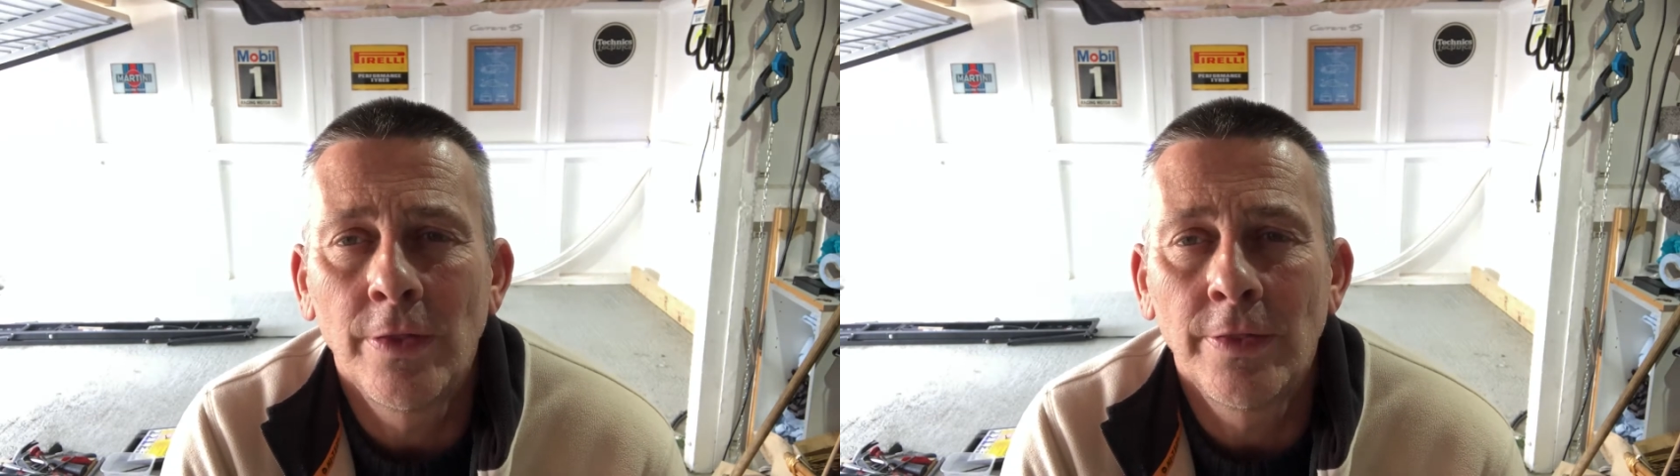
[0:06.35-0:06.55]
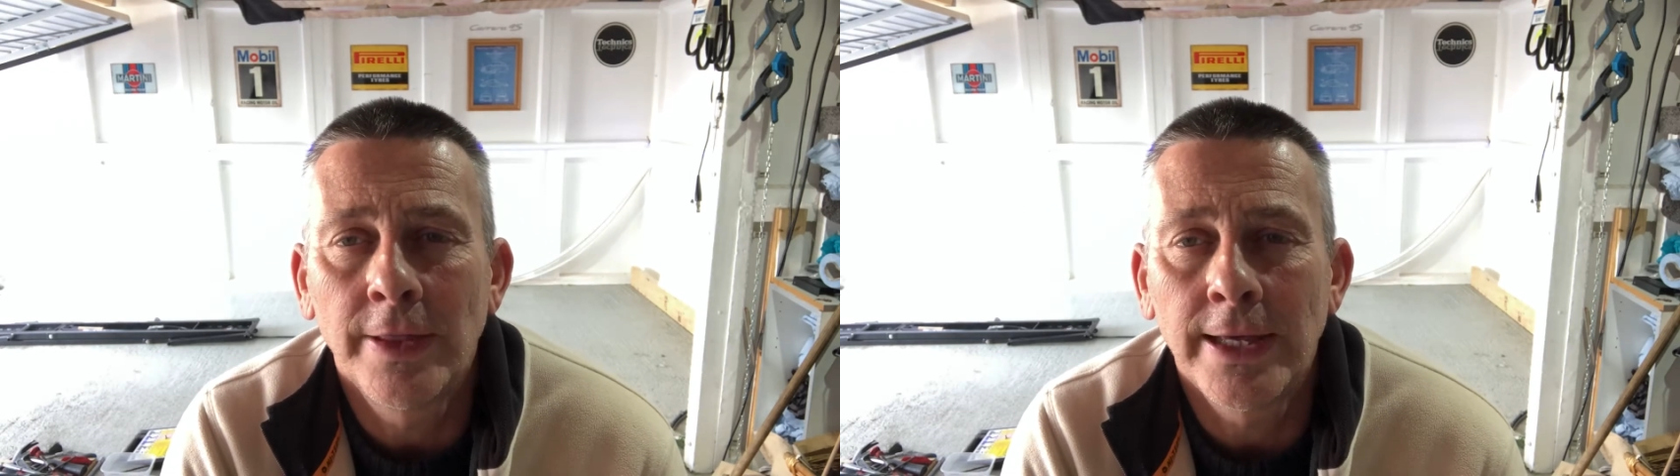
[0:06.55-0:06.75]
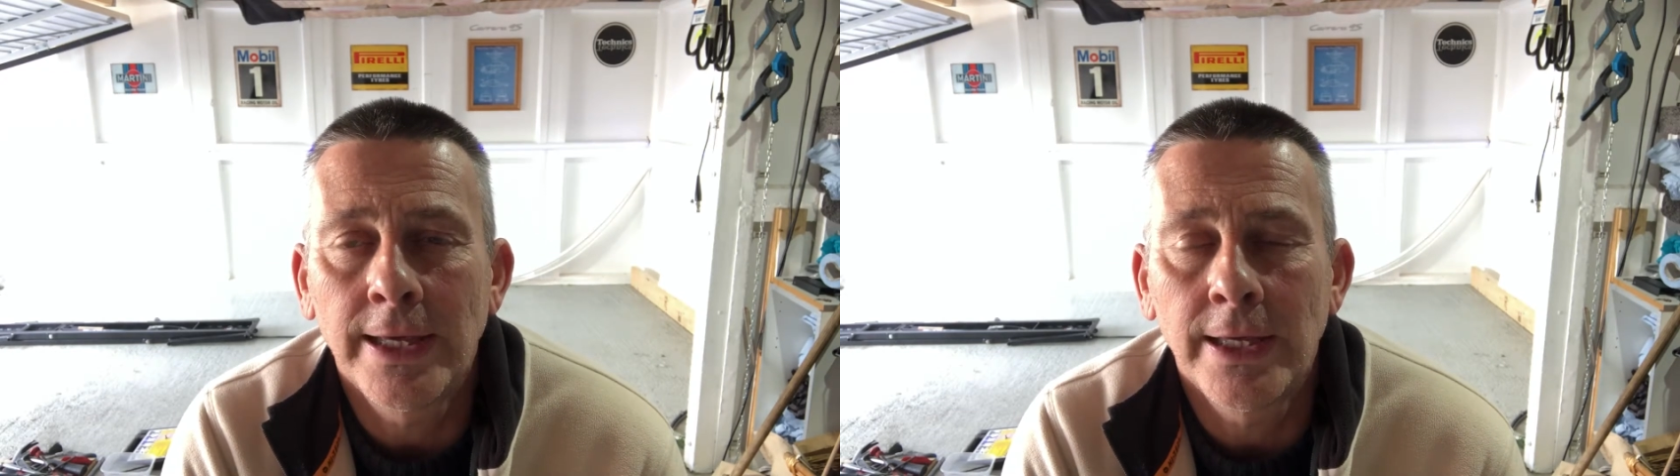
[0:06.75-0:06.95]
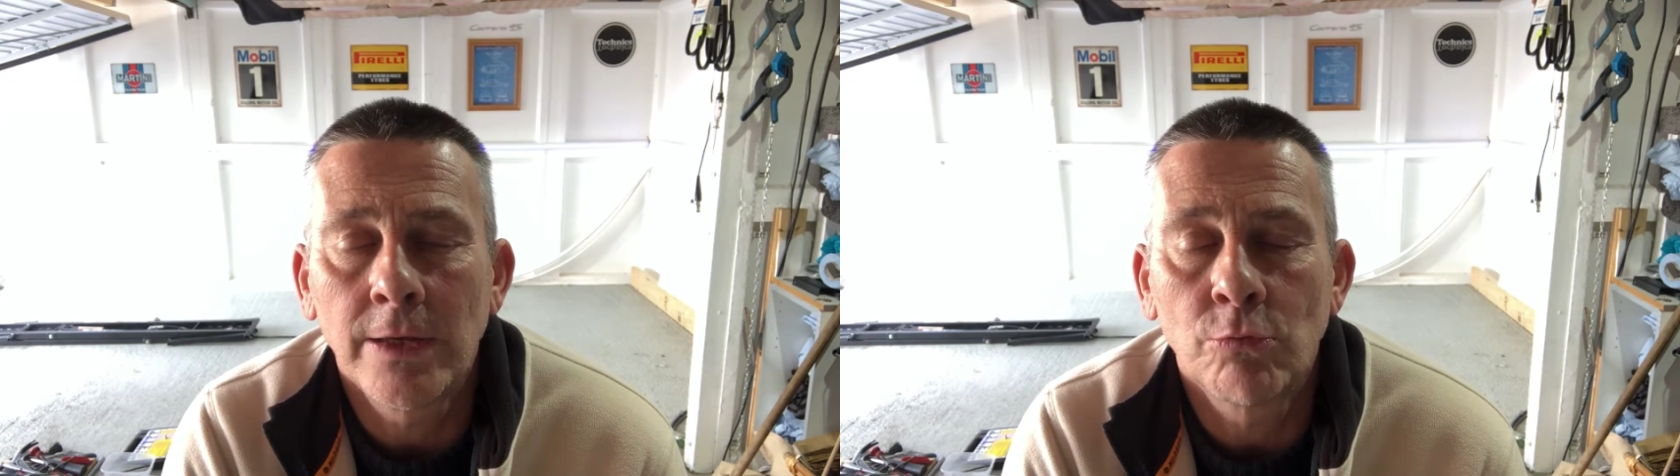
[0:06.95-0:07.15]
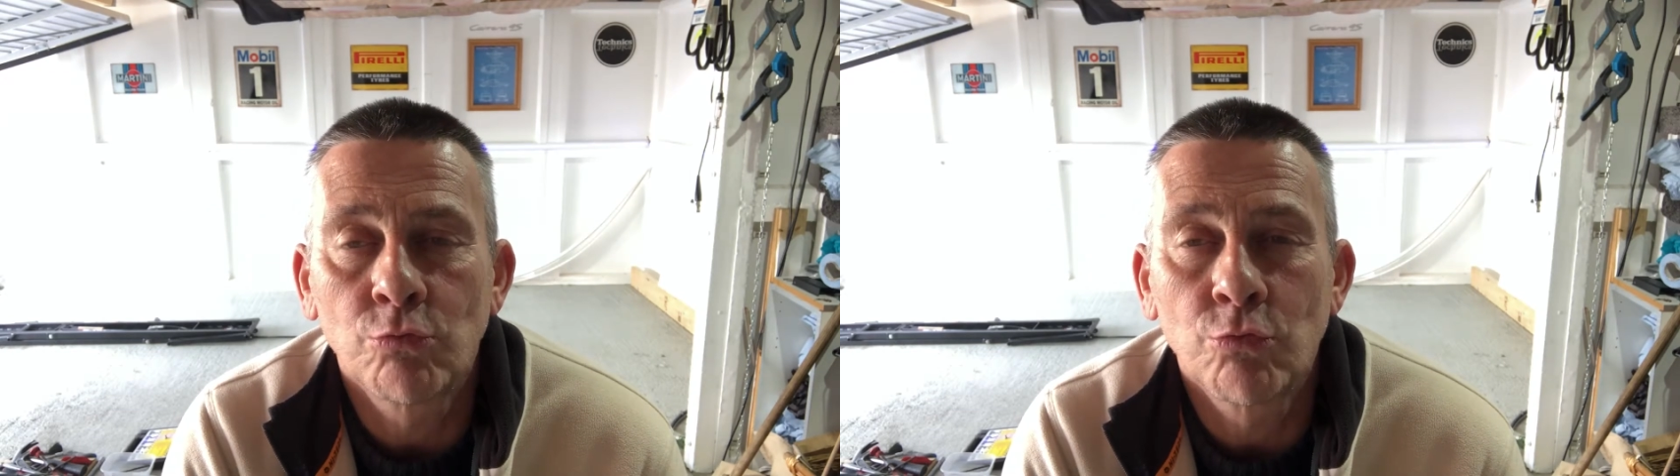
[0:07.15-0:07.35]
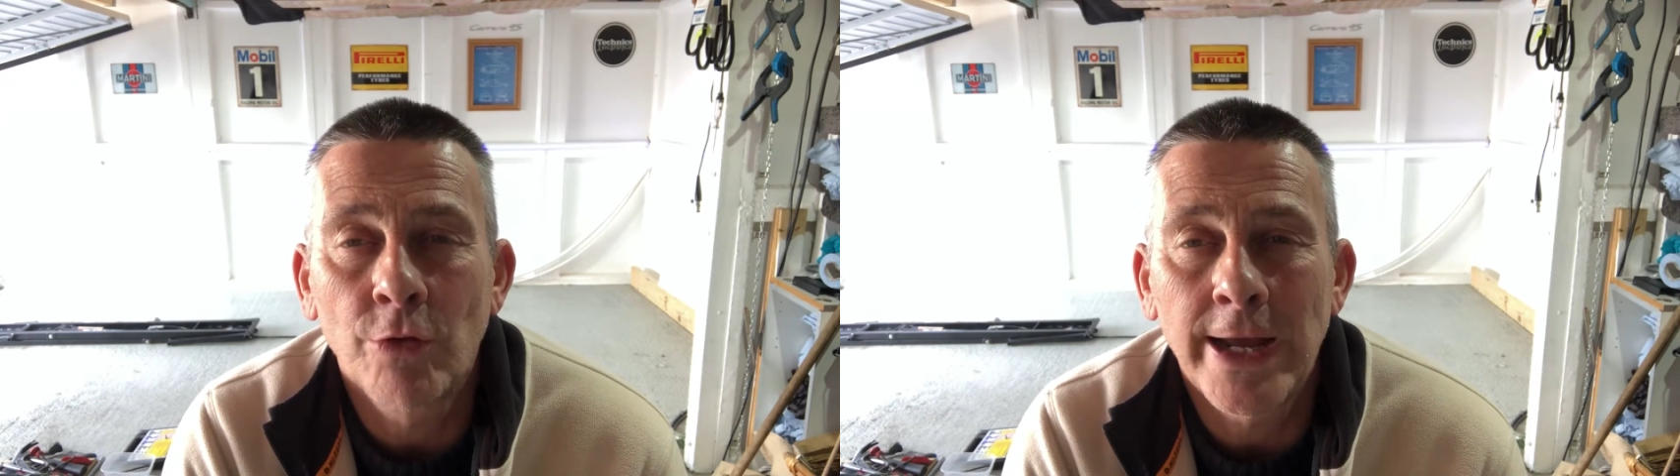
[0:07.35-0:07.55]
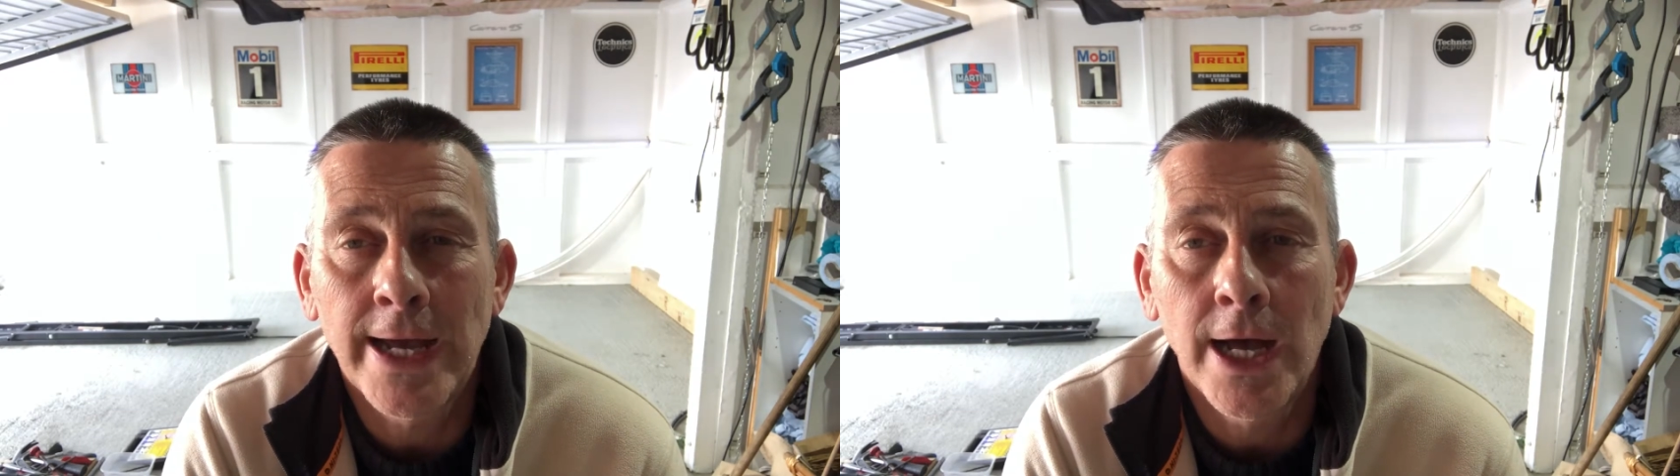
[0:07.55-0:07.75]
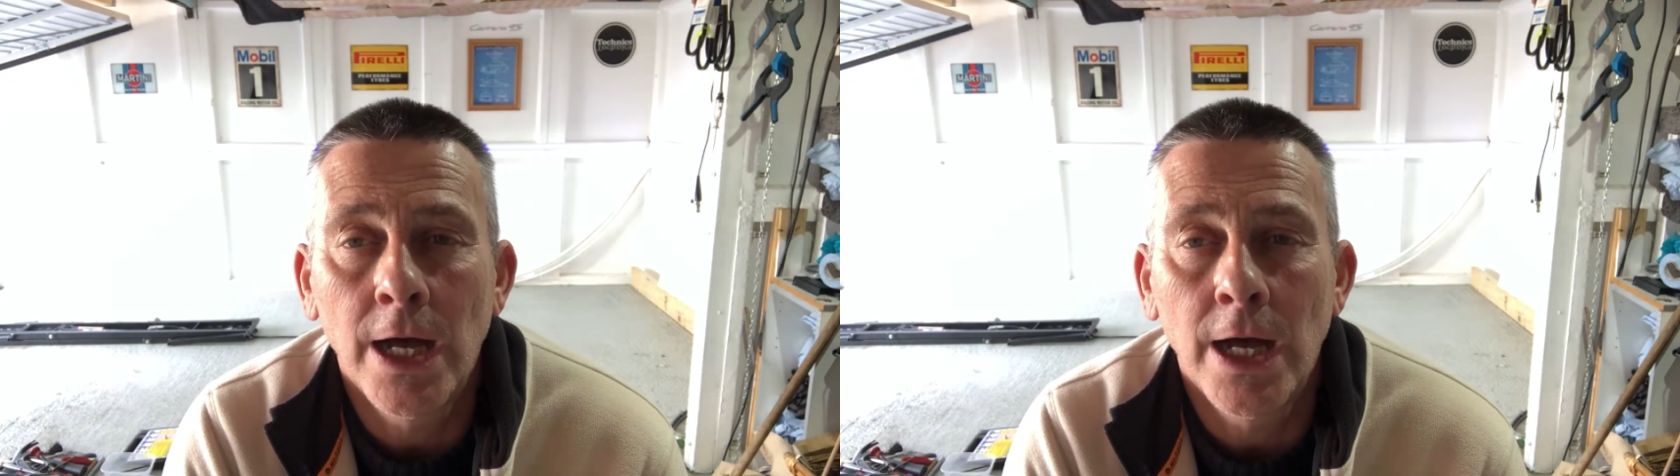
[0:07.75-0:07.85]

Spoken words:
the rear